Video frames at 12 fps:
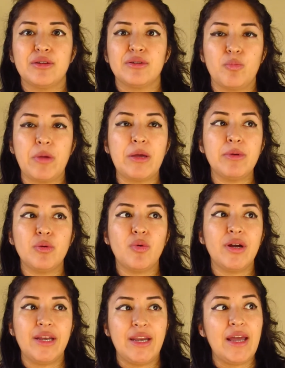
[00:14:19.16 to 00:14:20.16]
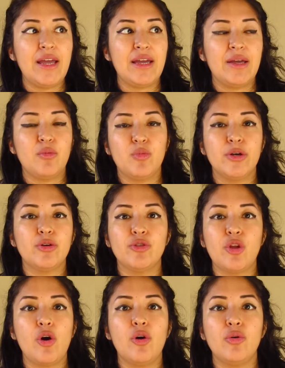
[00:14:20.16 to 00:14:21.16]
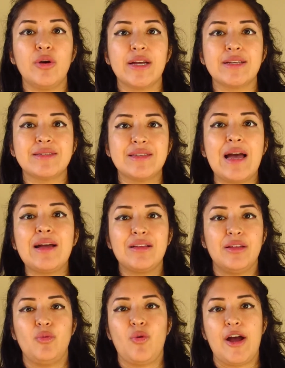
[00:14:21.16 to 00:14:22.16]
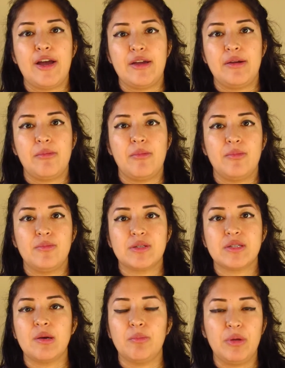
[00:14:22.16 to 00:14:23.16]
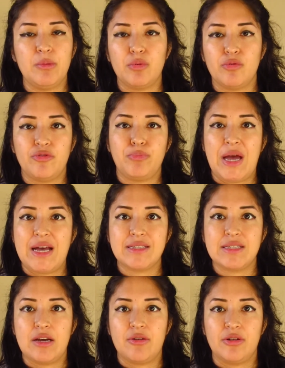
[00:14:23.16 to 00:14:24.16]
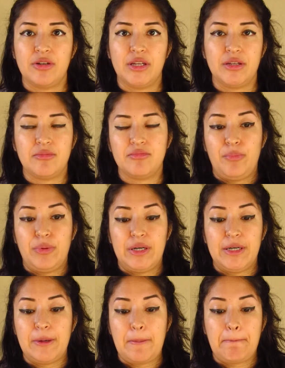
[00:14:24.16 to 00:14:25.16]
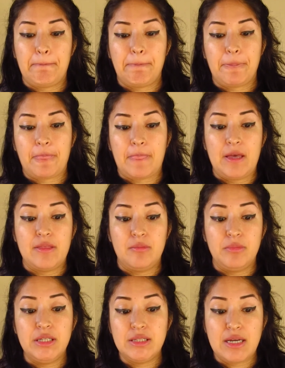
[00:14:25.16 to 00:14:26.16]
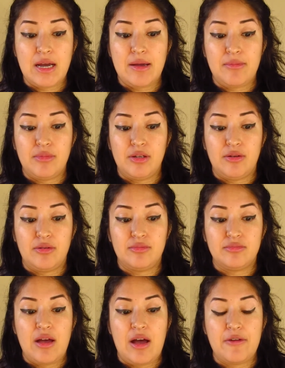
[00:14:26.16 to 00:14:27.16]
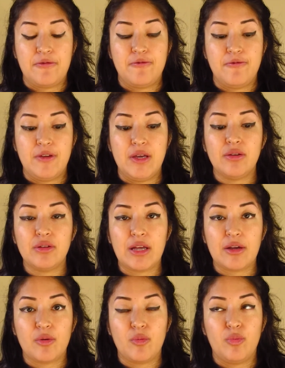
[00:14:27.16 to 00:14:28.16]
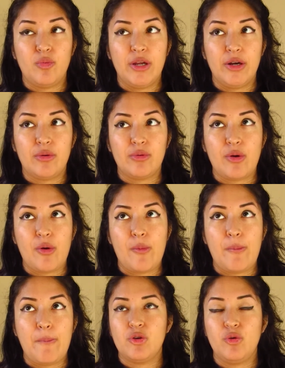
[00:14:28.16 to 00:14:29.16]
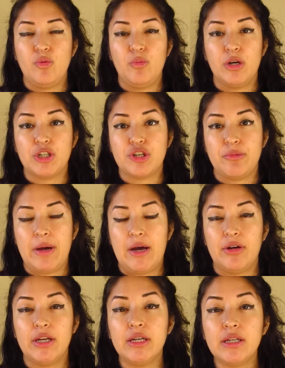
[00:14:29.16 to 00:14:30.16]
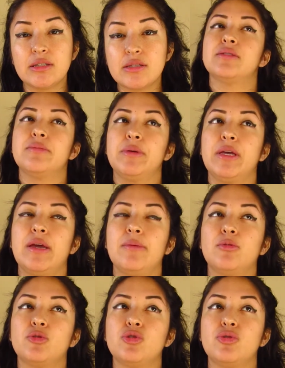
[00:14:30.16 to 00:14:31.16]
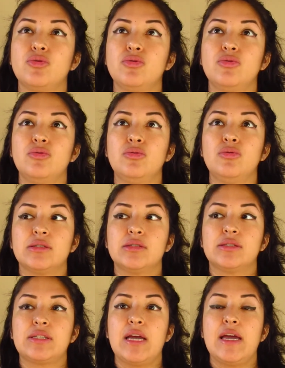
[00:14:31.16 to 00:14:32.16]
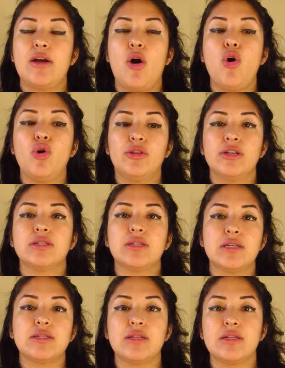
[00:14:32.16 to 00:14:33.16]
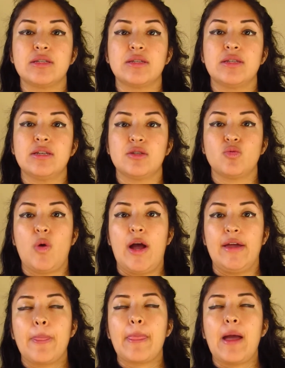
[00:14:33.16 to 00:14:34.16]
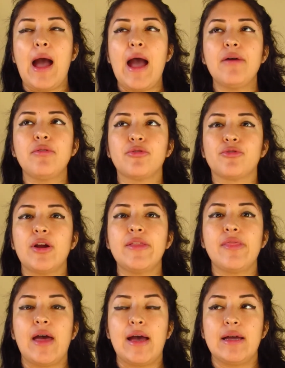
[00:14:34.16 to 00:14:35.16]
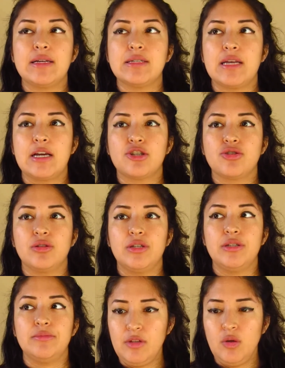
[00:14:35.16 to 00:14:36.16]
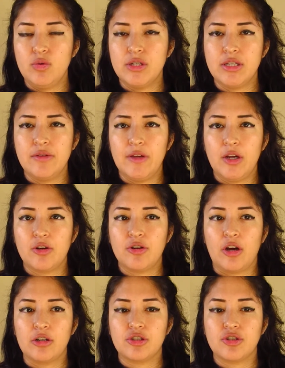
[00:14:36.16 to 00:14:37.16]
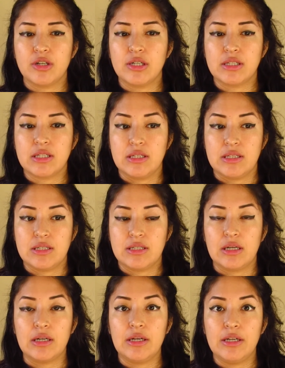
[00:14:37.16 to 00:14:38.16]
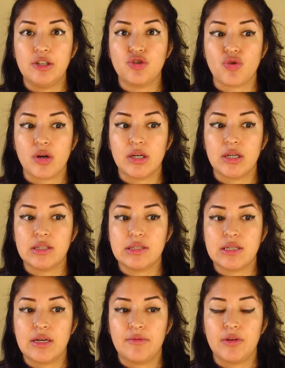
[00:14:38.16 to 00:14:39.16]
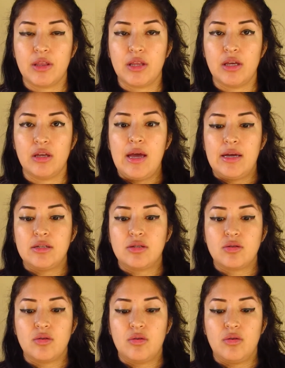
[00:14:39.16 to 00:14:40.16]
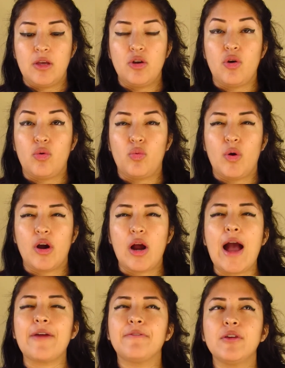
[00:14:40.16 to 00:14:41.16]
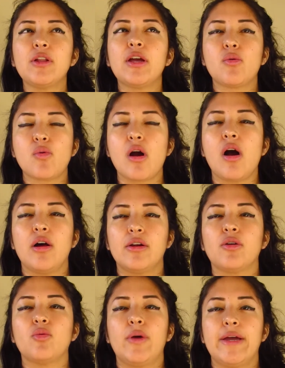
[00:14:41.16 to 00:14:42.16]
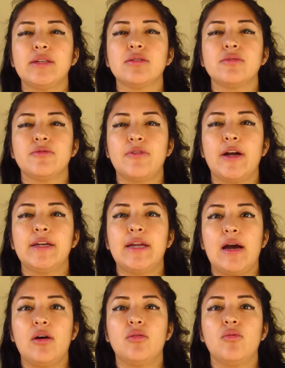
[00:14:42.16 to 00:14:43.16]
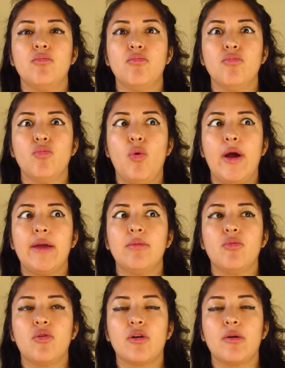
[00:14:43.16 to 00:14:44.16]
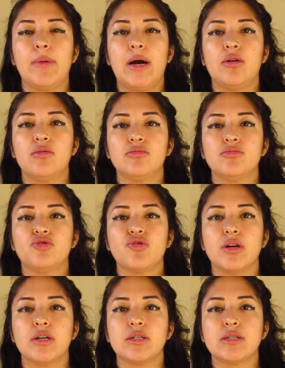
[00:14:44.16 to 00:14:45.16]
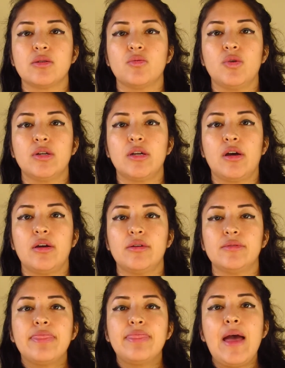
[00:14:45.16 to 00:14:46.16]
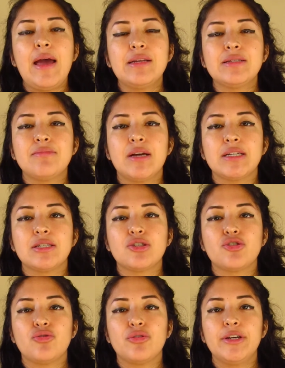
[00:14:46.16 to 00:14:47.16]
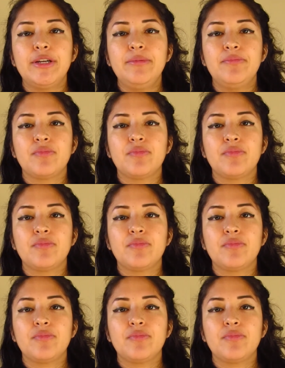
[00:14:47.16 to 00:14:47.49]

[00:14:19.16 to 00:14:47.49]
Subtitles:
Maybe one day we'll know exactly why some people pass out on it. But in the meantime, I feel like we don't know too much about it to be able to say, oh, this, and this, why. I have a friend that is actually receiving her doctorates and studying drugs and everything. And so, I feel like we're on our way to find out way more about drugs and whatnot. That is my story.